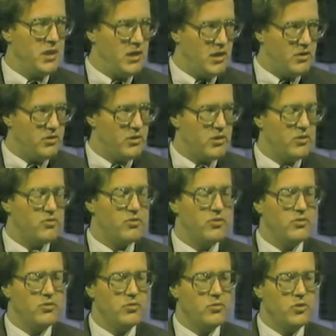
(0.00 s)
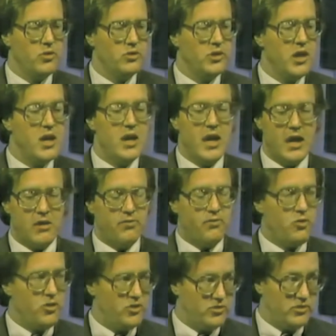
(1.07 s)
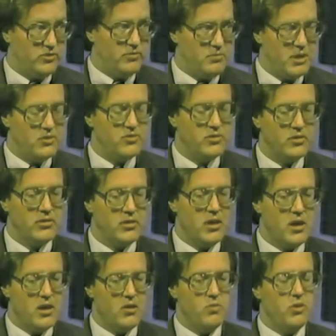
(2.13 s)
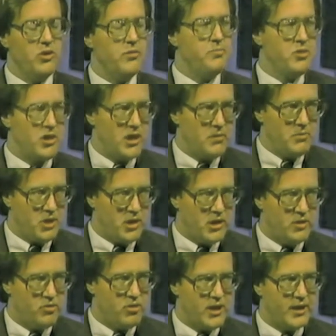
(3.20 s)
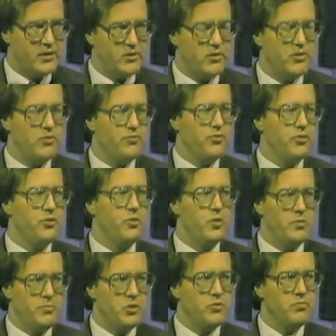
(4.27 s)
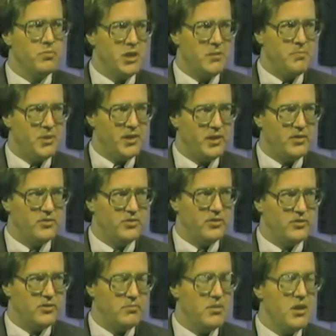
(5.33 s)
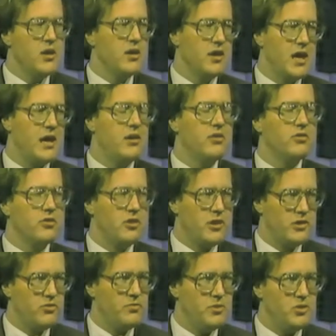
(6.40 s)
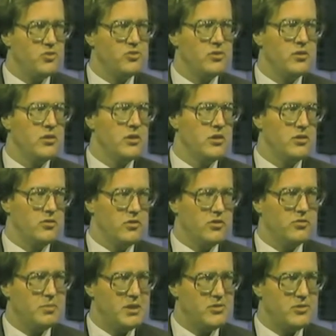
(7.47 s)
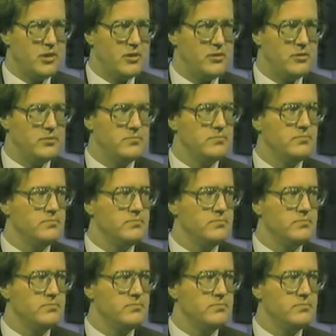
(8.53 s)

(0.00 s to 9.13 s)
many other countries in the world. And of course, as you mentioned, we're the prime contractor for the remote manipulator system, Canada's contribution to the space shuttle.